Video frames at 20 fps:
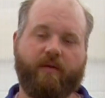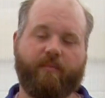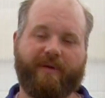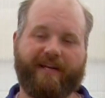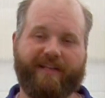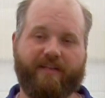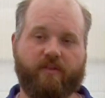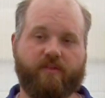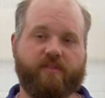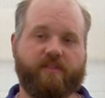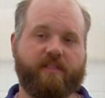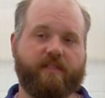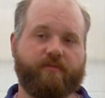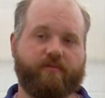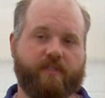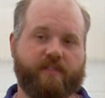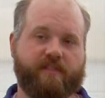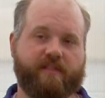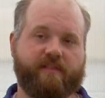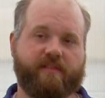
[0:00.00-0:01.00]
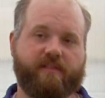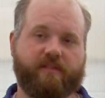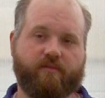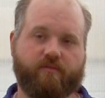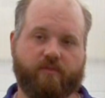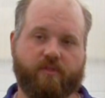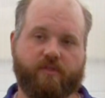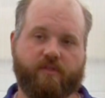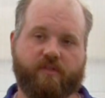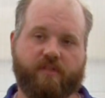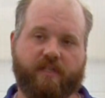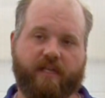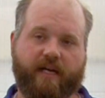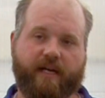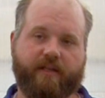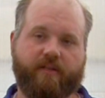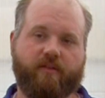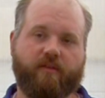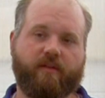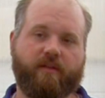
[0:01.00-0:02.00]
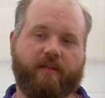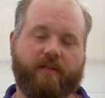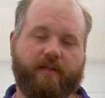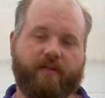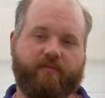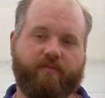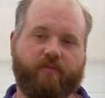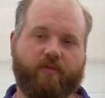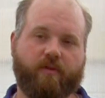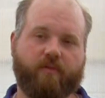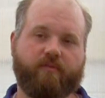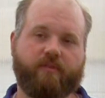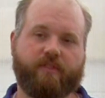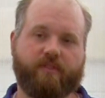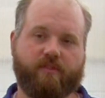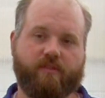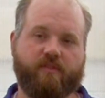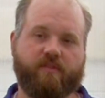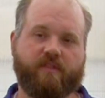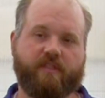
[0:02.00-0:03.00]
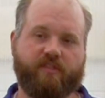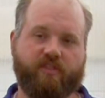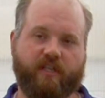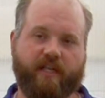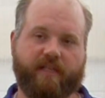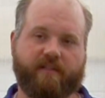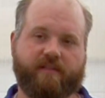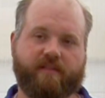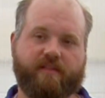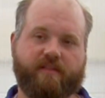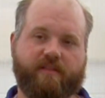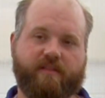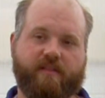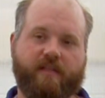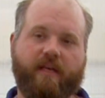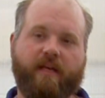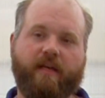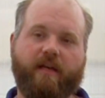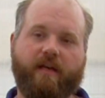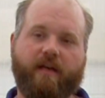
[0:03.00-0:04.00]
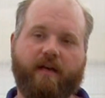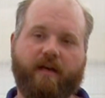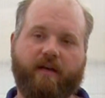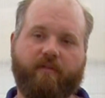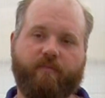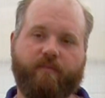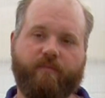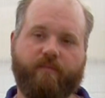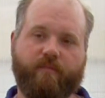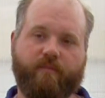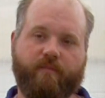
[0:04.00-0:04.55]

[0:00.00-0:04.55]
By using a resistant rootstock, you can therefore reduce the chances of